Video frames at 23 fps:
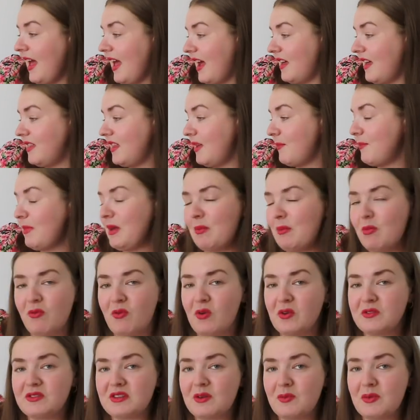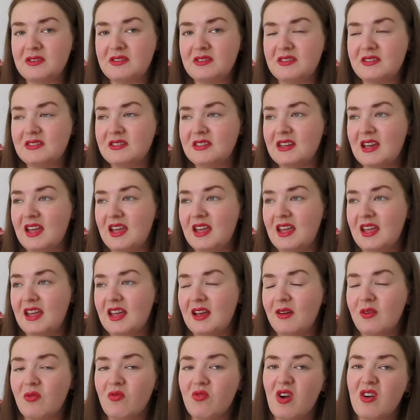and then people have got somewhere to
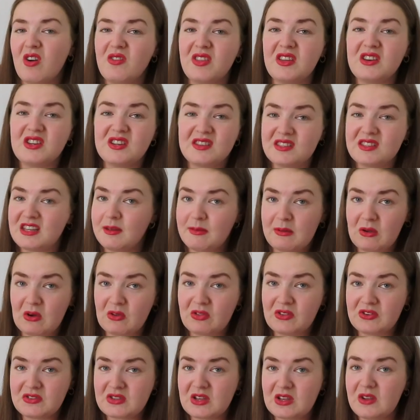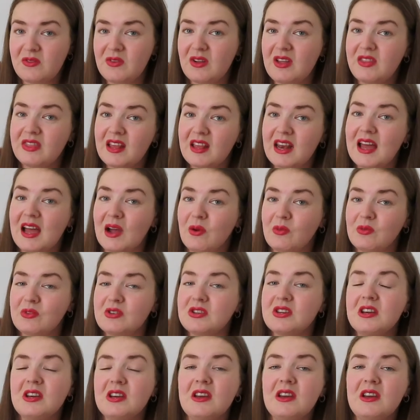stay rather than just sleeping on the sofa in the lounge.